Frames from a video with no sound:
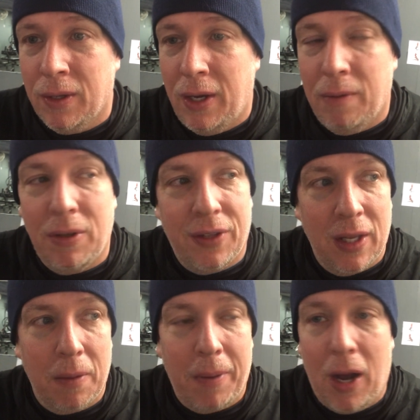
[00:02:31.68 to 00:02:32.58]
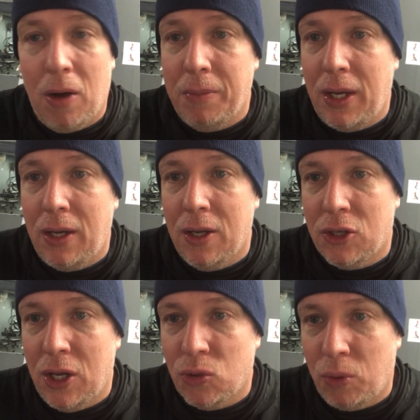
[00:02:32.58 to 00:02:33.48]
And everything about me is,
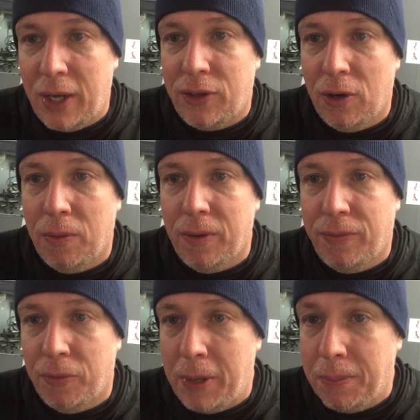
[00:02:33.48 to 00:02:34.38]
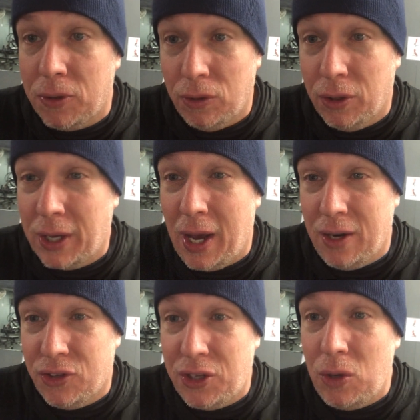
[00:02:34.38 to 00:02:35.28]
is right there for people to look at
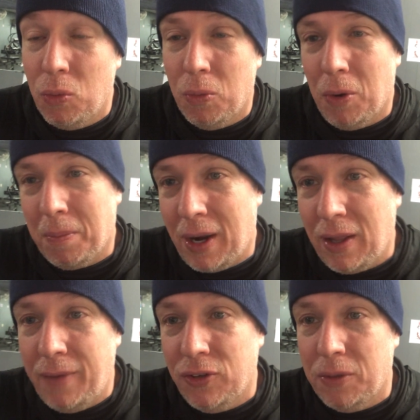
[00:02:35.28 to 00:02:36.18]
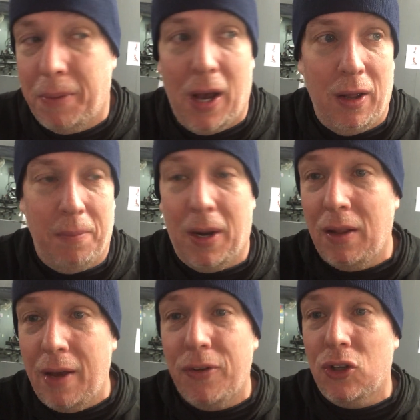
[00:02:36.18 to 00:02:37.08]
and see what my life is about. And my
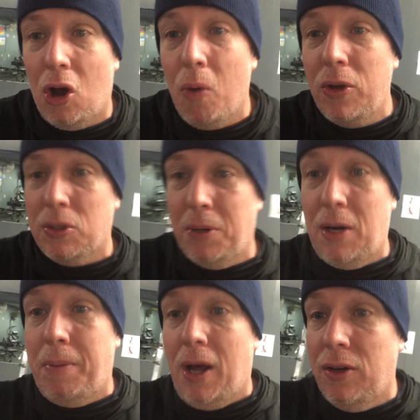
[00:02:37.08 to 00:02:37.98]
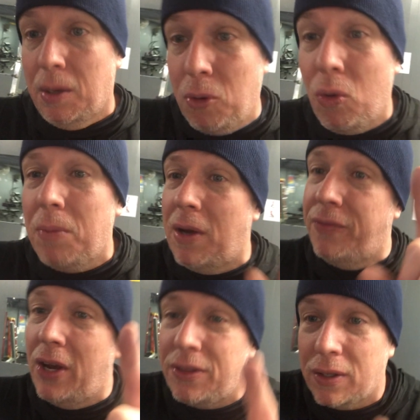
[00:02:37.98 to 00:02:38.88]
life has always been about, number one, my
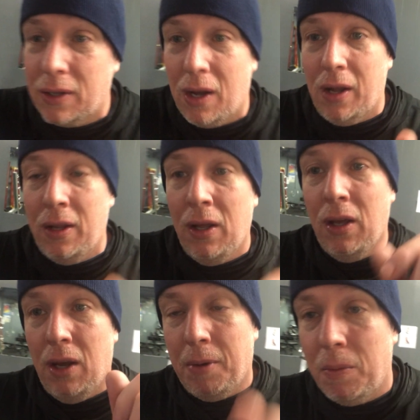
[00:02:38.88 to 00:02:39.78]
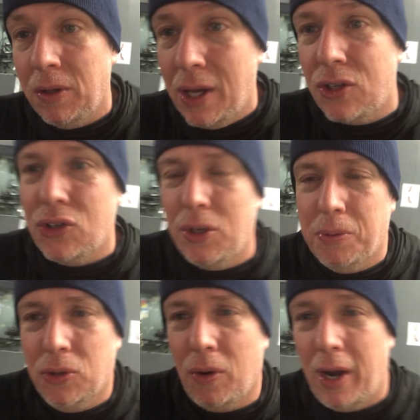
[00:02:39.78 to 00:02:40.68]
faith in God and my relationship
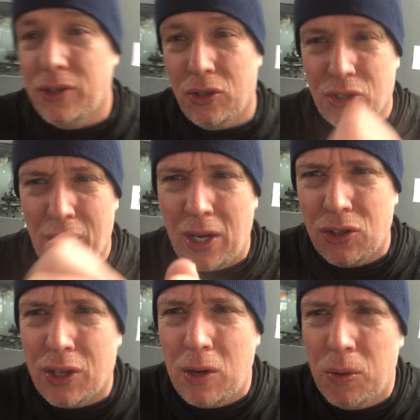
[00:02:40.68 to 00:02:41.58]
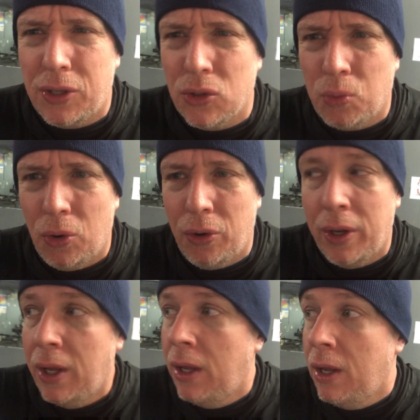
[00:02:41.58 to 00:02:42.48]
with Christ and staying, staying with His Word.
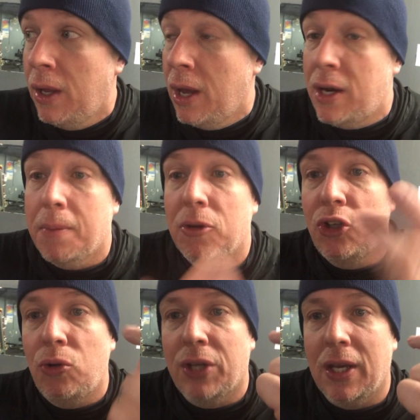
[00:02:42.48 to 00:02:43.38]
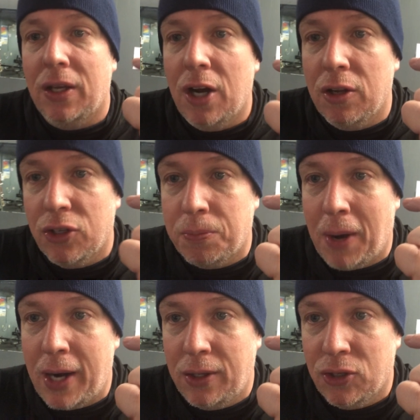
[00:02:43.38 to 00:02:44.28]
And number two, taking care of this
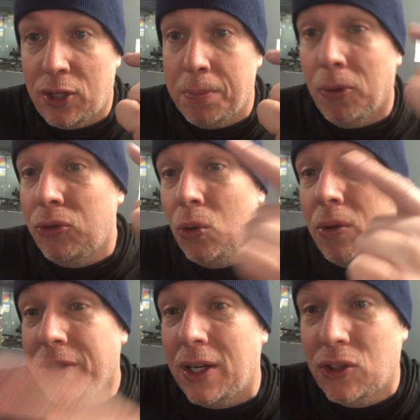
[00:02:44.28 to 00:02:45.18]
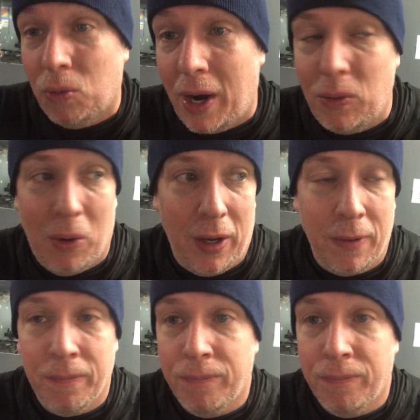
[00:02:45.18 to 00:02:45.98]
body and this temple and doing things the right way.